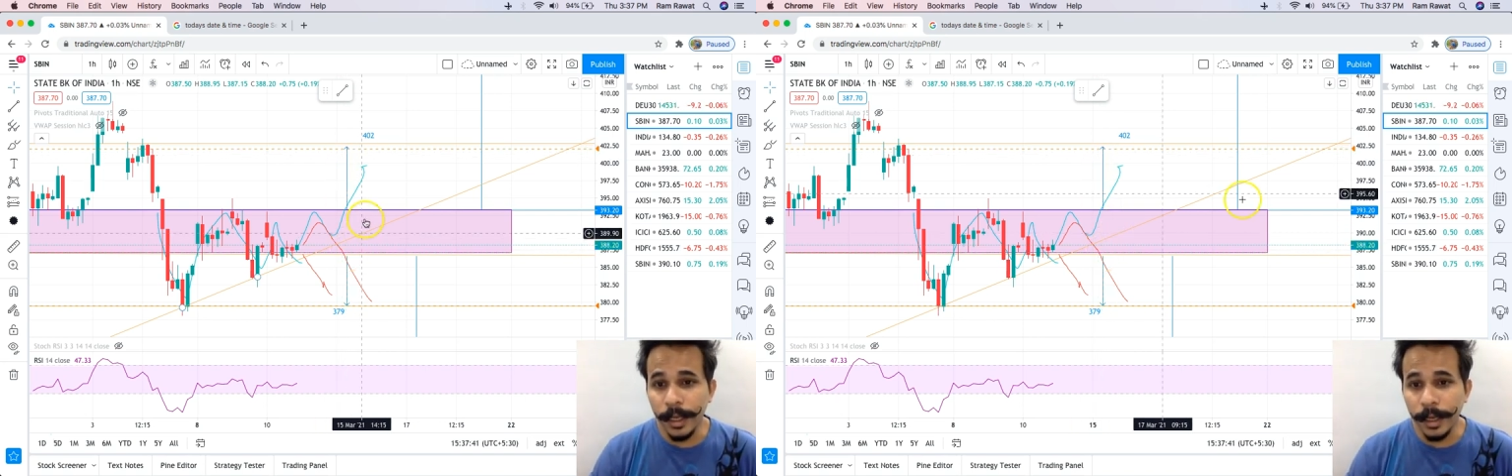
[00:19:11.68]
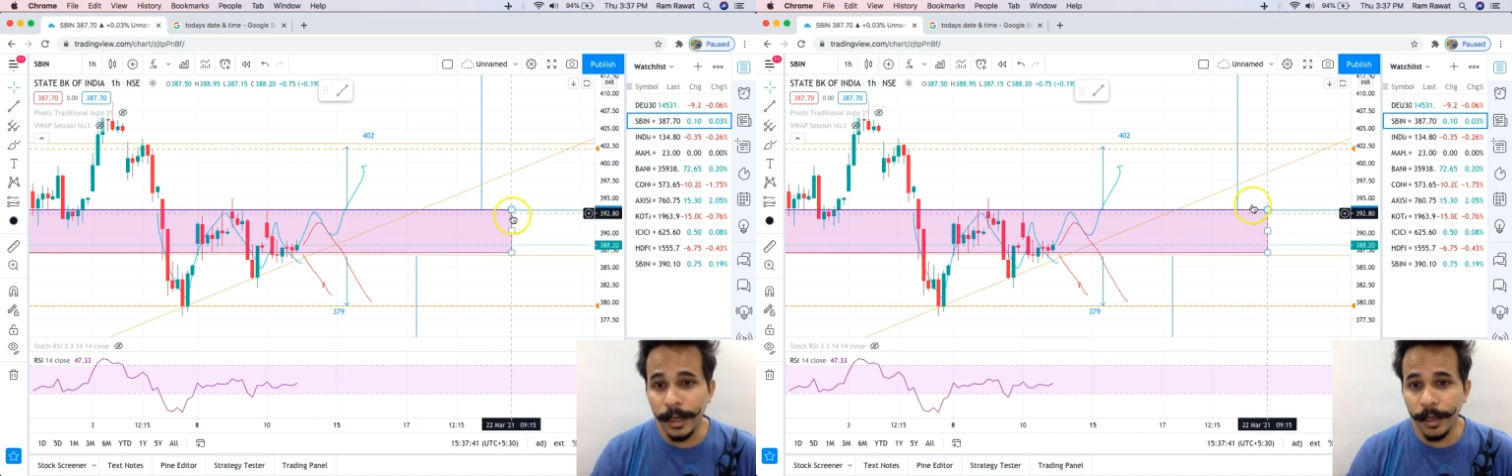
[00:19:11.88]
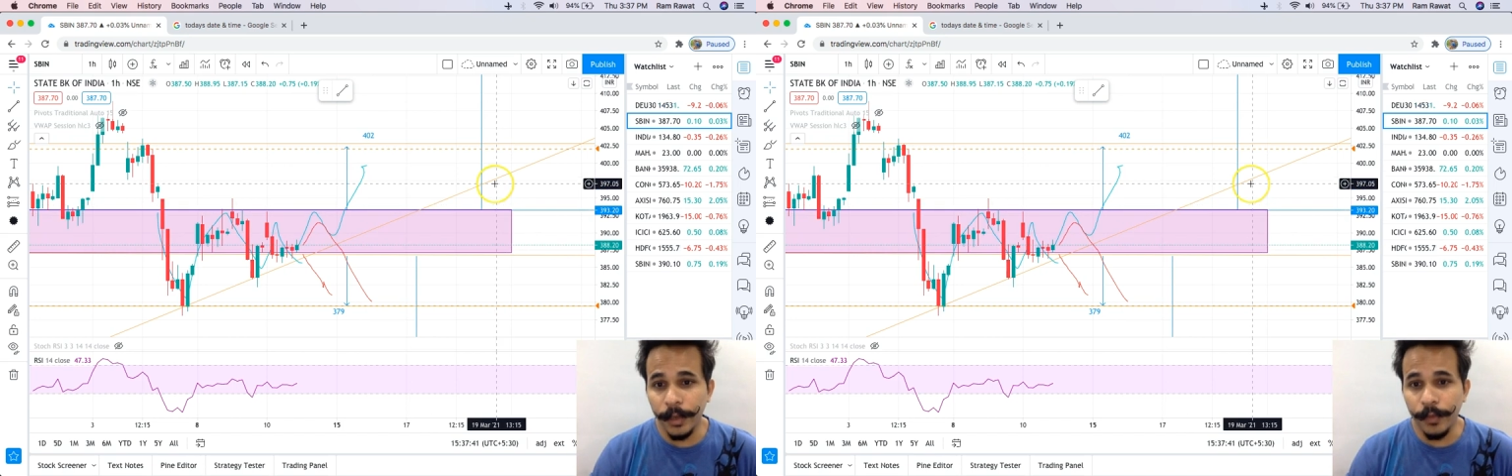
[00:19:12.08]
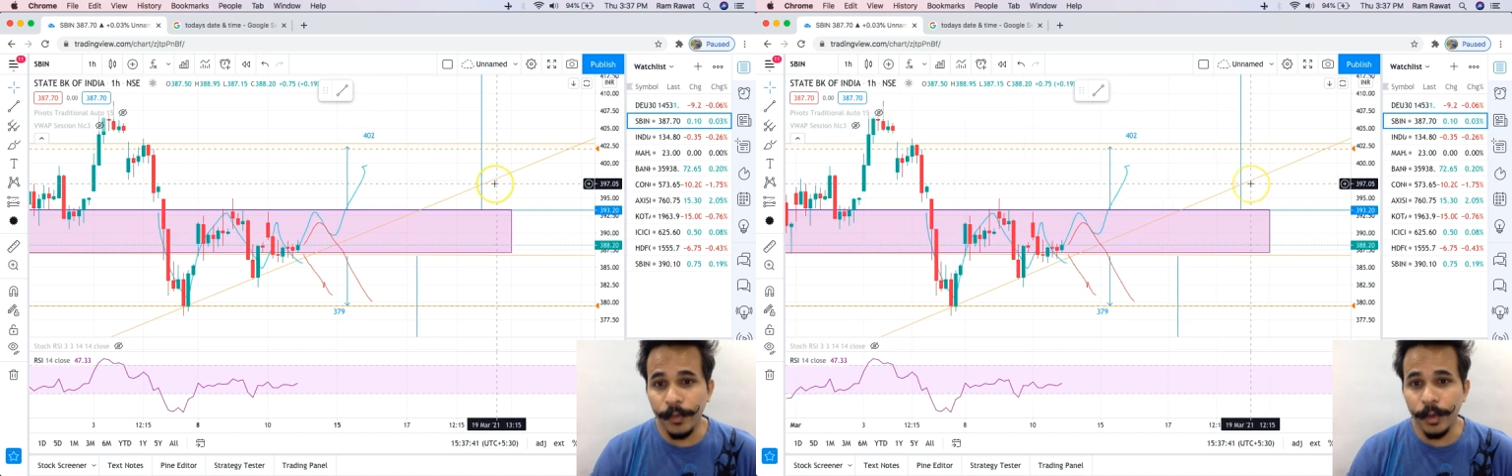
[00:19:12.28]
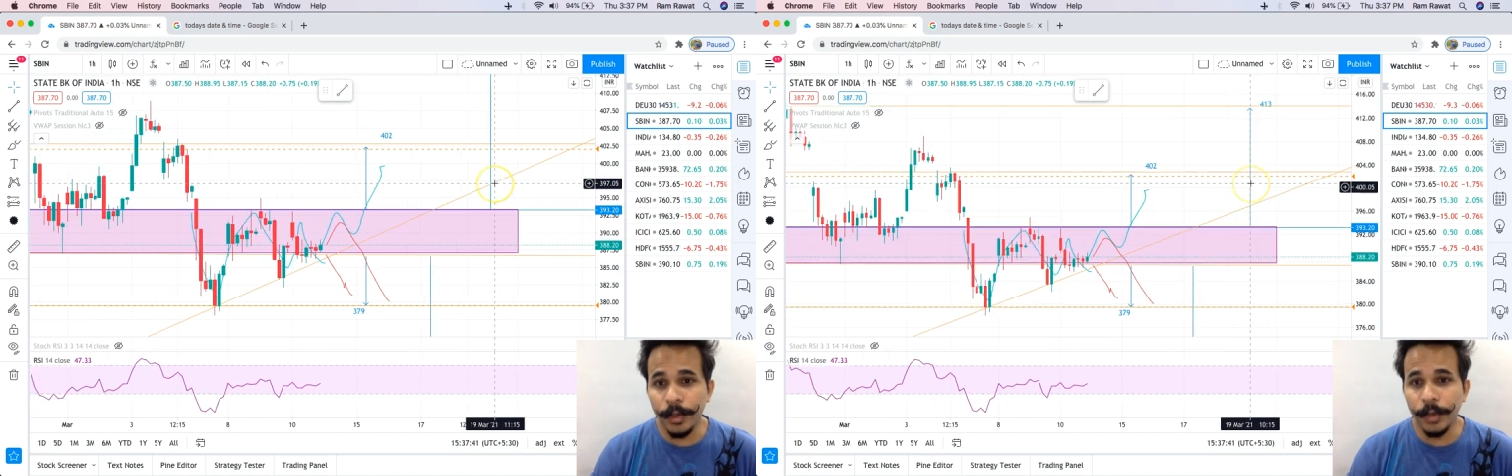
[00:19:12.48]
And if
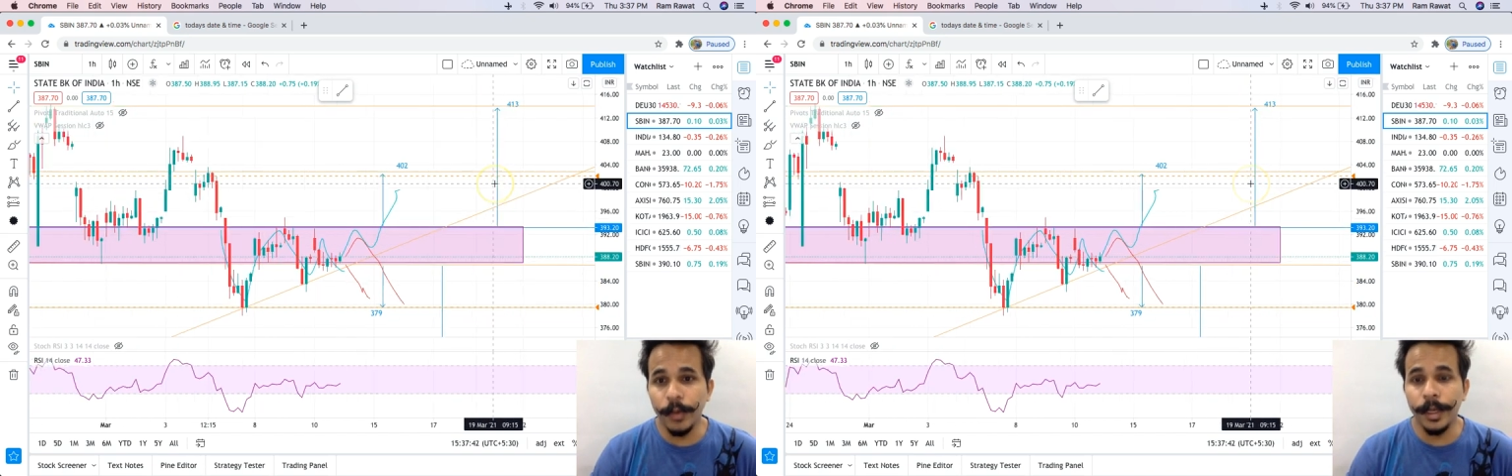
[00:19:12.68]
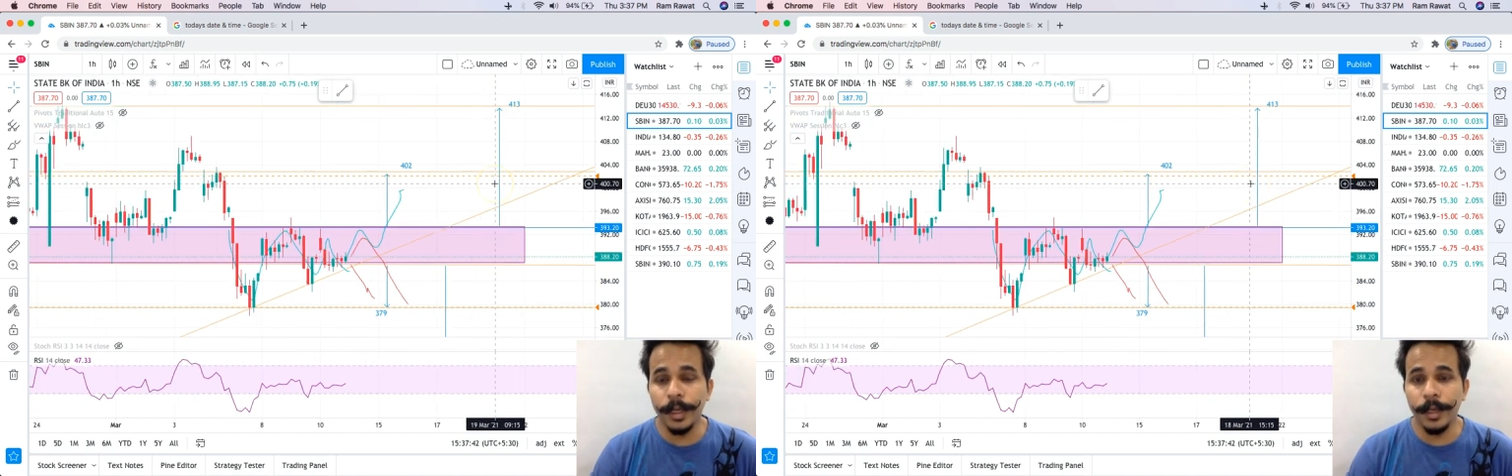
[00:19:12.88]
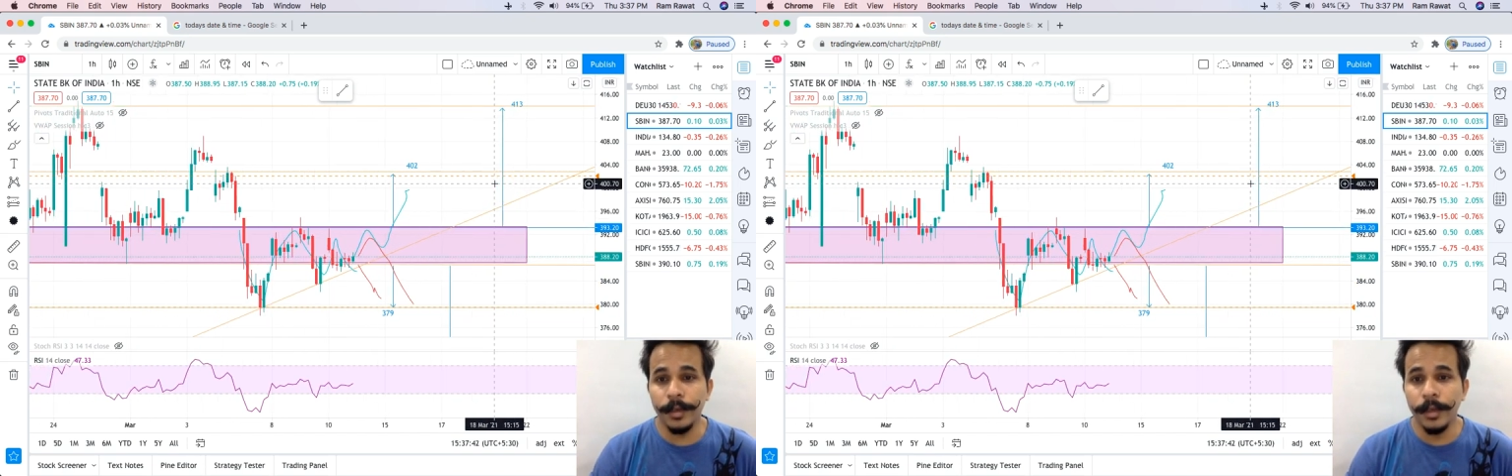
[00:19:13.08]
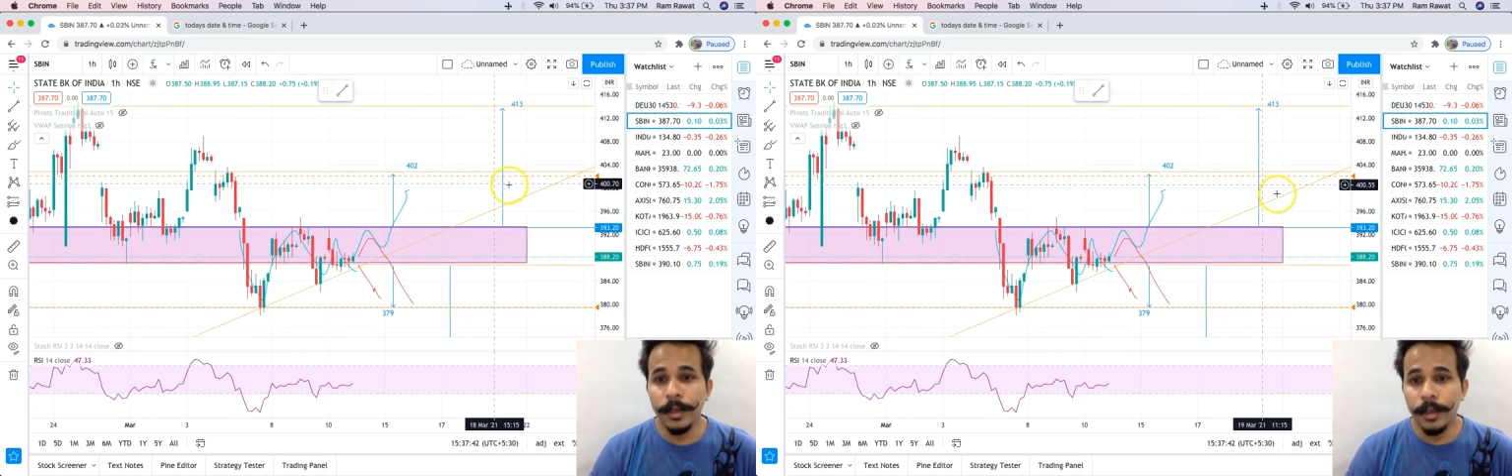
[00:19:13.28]
you are going in